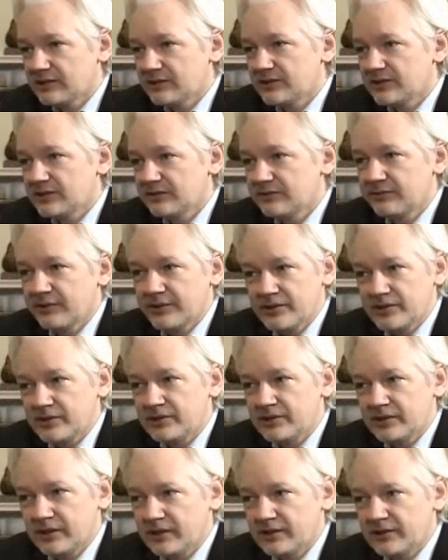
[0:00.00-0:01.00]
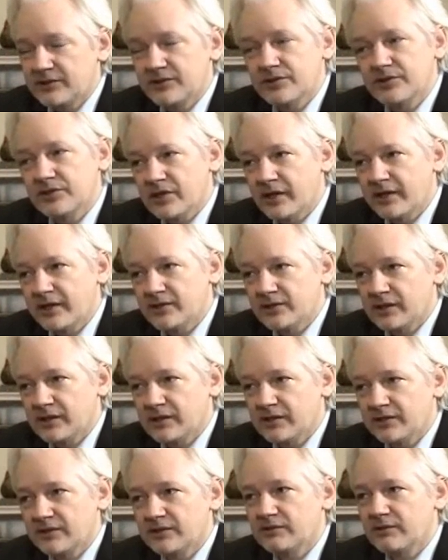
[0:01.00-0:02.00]
Does French intelligence, Chinese
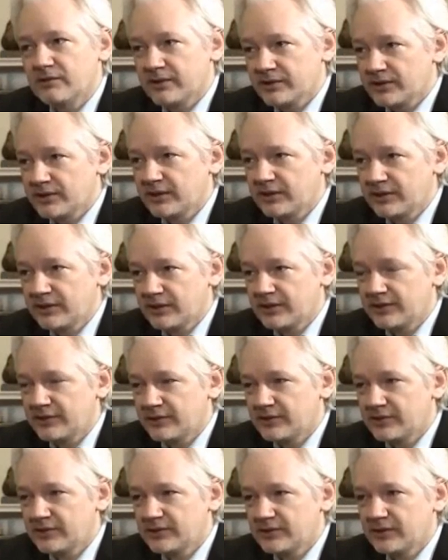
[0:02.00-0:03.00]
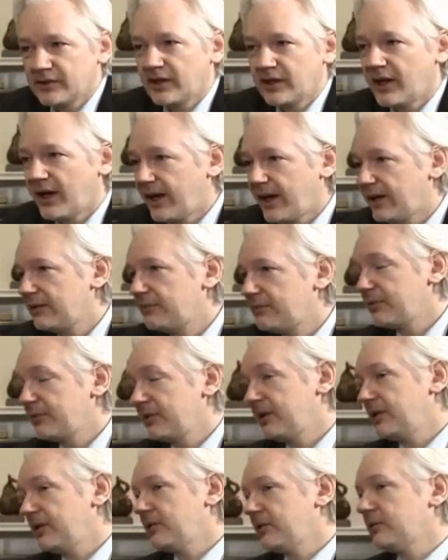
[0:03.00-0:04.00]
intelligence, Russian intelligence hack
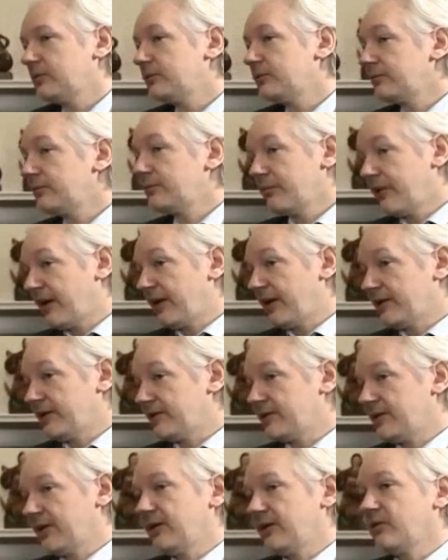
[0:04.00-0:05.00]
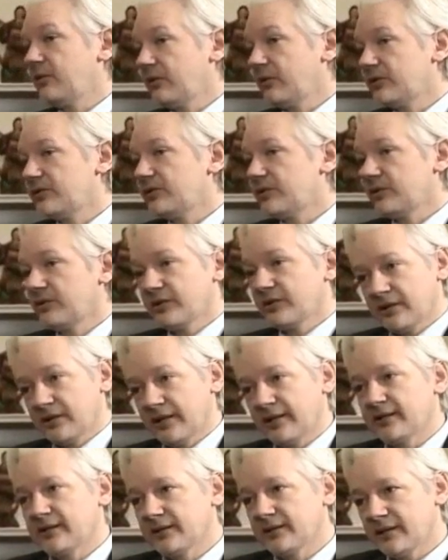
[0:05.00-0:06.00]
political parties in order to
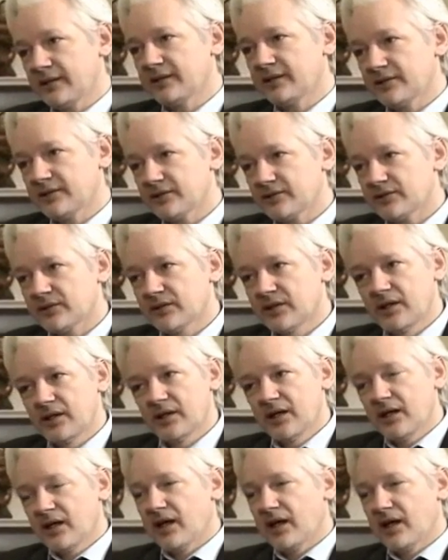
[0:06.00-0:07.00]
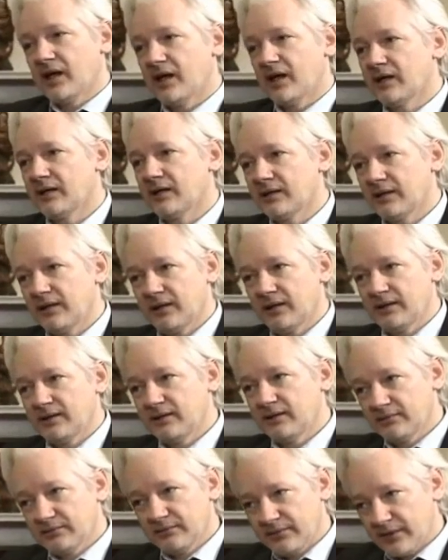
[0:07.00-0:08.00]
collect intelligence?
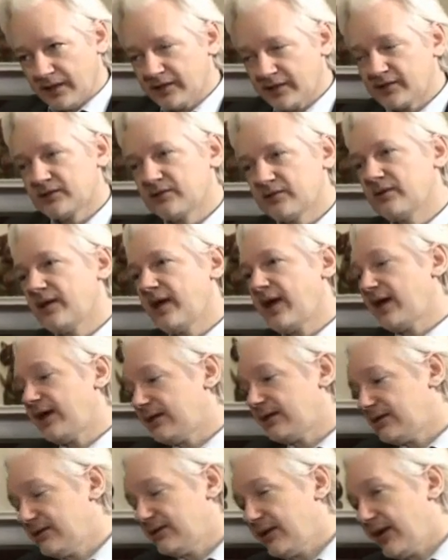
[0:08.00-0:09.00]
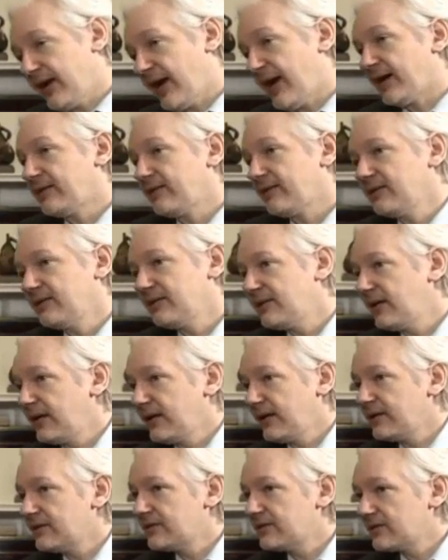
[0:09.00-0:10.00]
Yes. Did they hack the
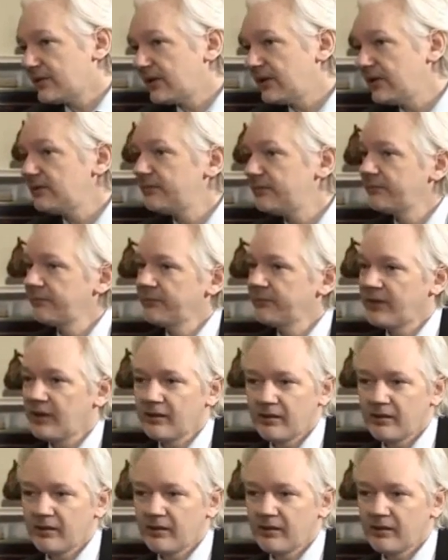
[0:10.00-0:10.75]
DNC?